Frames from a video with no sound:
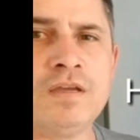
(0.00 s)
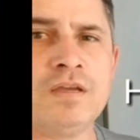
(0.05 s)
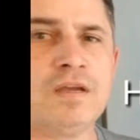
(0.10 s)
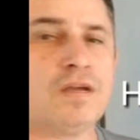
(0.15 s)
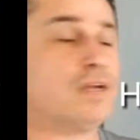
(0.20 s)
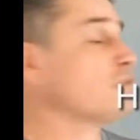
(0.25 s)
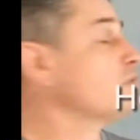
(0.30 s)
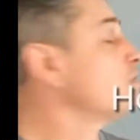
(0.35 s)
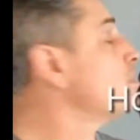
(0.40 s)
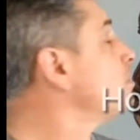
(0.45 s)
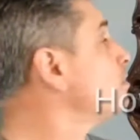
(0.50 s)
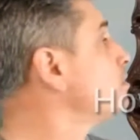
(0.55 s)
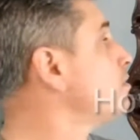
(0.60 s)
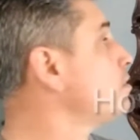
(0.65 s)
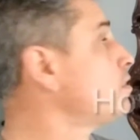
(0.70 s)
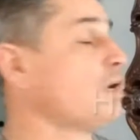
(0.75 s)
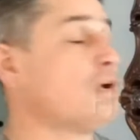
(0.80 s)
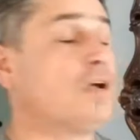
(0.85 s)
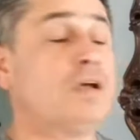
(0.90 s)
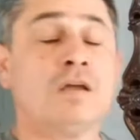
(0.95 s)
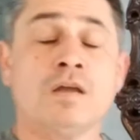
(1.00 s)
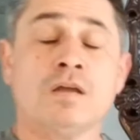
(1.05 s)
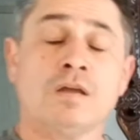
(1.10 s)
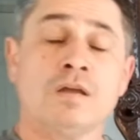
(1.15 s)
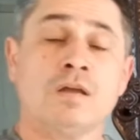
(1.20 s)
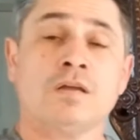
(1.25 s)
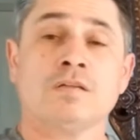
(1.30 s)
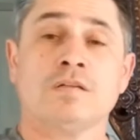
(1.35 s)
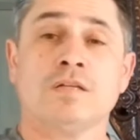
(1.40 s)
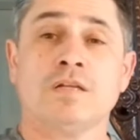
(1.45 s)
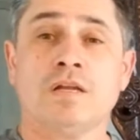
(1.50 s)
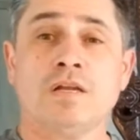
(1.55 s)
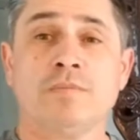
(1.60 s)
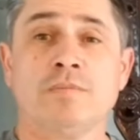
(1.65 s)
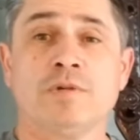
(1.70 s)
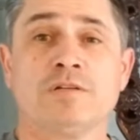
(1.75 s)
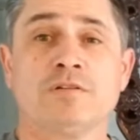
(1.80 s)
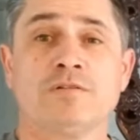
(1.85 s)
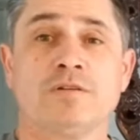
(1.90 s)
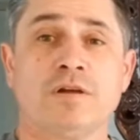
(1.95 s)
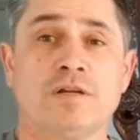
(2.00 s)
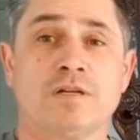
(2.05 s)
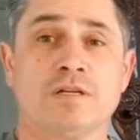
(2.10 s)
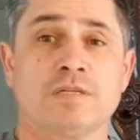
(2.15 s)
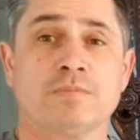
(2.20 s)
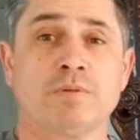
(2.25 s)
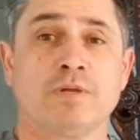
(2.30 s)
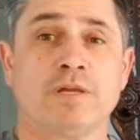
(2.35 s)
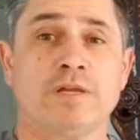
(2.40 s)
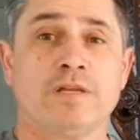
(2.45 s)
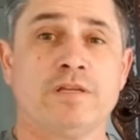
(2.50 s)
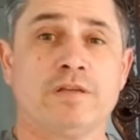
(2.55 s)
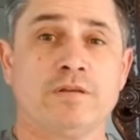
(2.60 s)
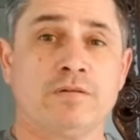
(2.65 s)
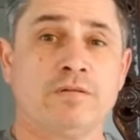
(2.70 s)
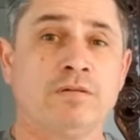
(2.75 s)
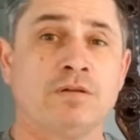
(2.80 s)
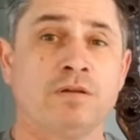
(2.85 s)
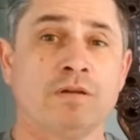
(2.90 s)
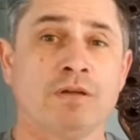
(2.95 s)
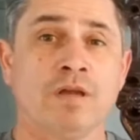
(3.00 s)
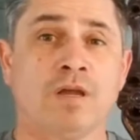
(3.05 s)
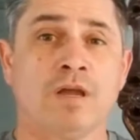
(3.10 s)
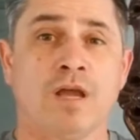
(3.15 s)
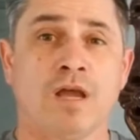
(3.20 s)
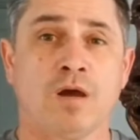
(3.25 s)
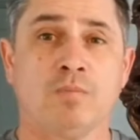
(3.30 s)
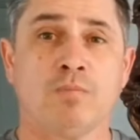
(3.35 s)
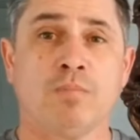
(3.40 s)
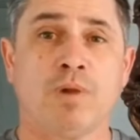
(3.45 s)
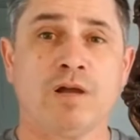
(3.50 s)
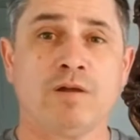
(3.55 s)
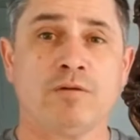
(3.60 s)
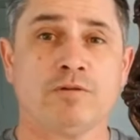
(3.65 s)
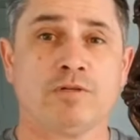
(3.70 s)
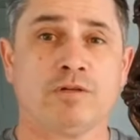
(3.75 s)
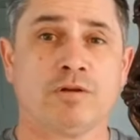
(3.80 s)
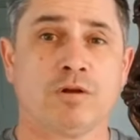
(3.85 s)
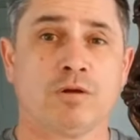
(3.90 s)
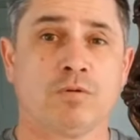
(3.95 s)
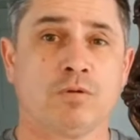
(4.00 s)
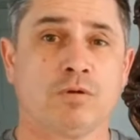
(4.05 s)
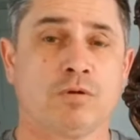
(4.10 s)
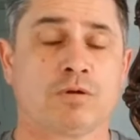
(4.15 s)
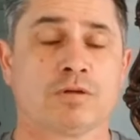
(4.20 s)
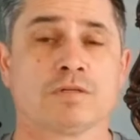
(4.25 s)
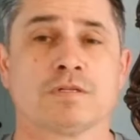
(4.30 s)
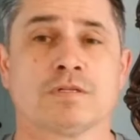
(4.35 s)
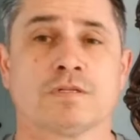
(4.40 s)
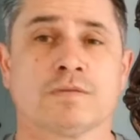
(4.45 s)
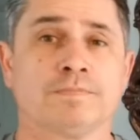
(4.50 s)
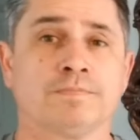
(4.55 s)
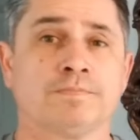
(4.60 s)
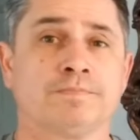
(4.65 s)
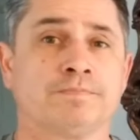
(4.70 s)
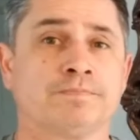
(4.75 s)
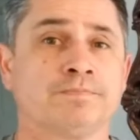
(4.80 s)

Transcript: Hey guys, today I'm going to try to explain to you how biochar works